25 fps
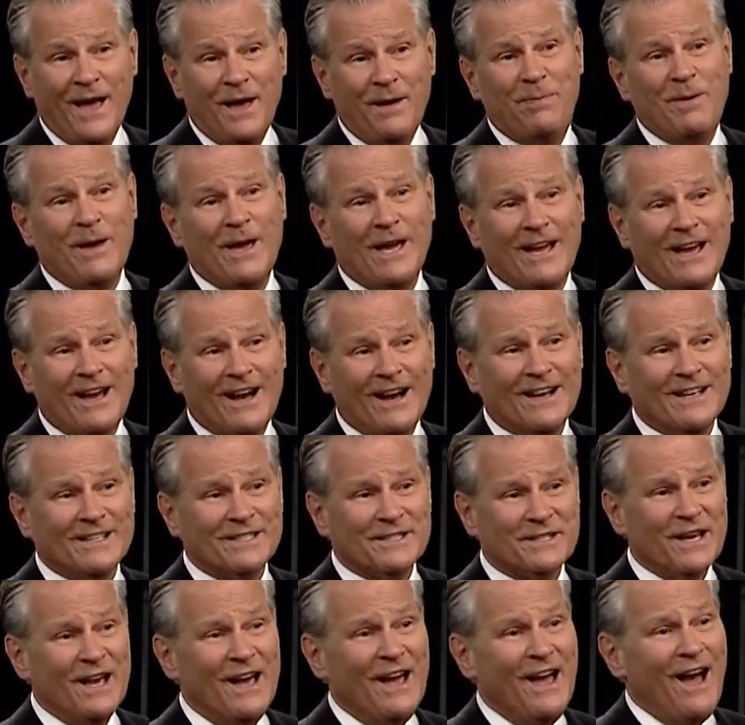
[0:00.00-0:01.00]

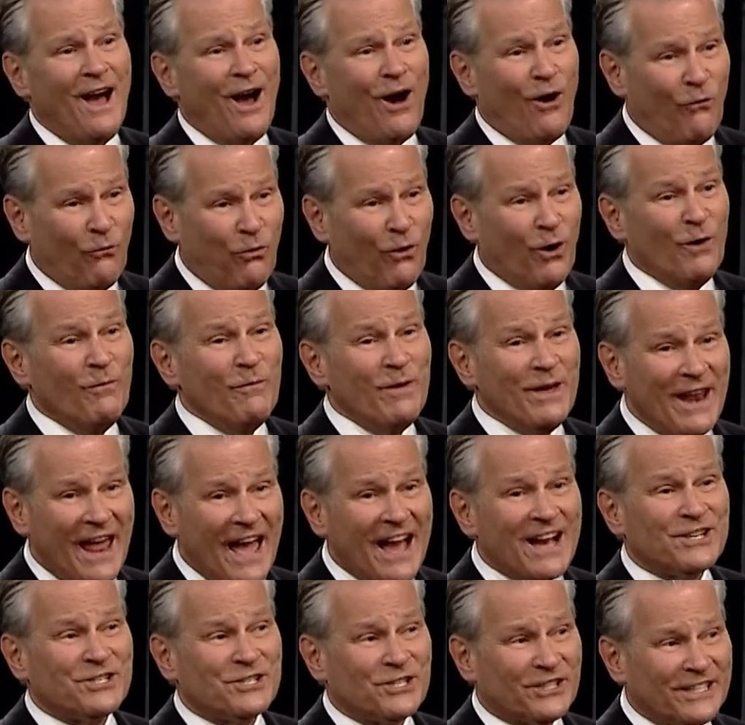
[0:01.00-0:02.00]
Because a woman
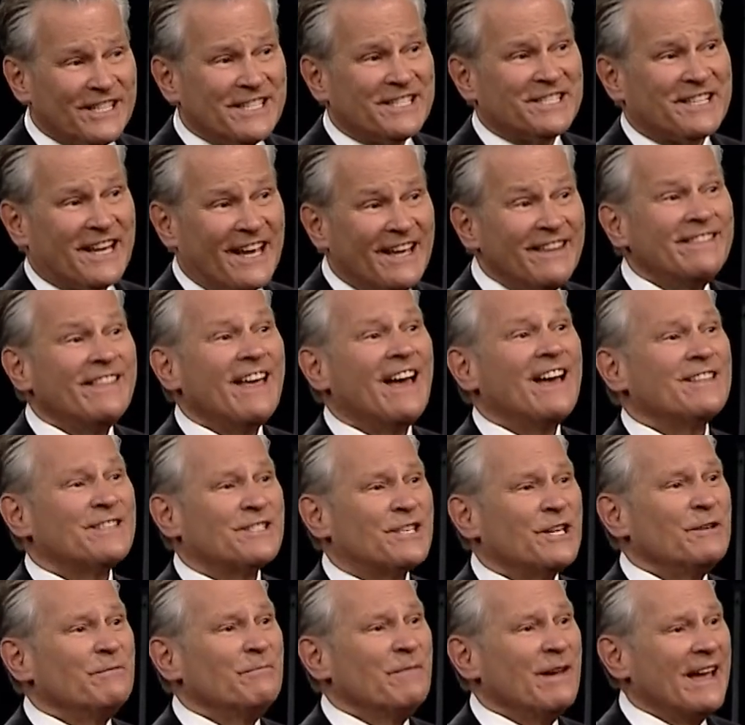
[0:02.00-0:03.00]
actually said that
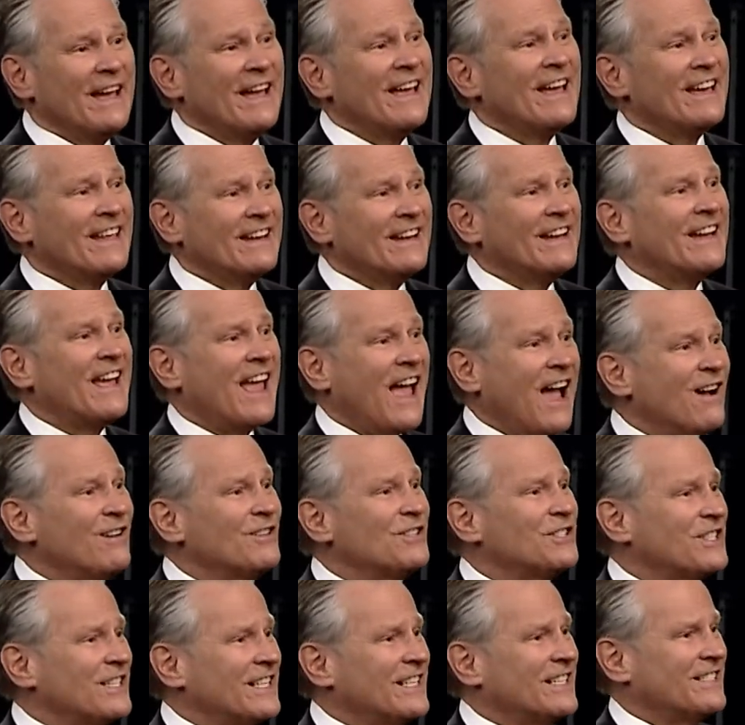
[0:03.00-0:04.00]
to me in a
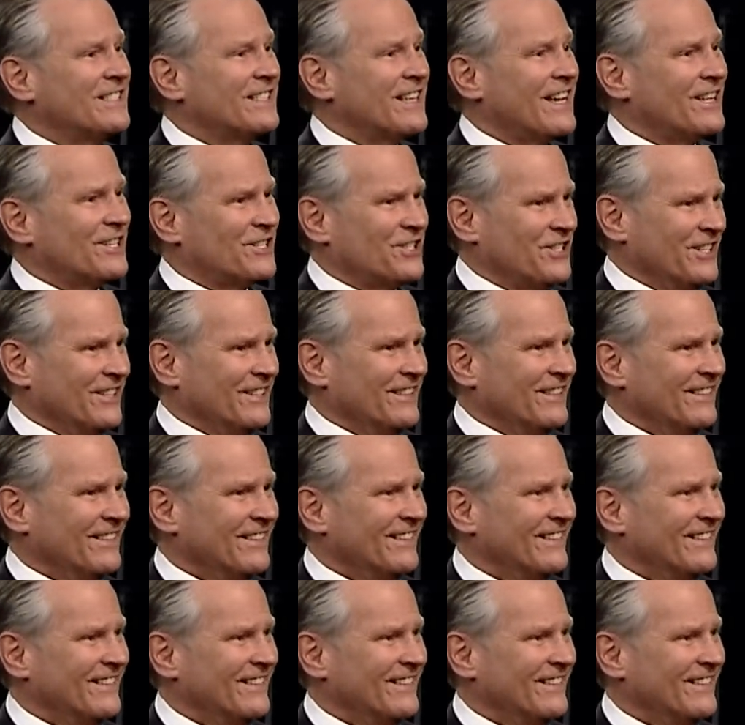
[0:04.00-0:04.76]
counseling session.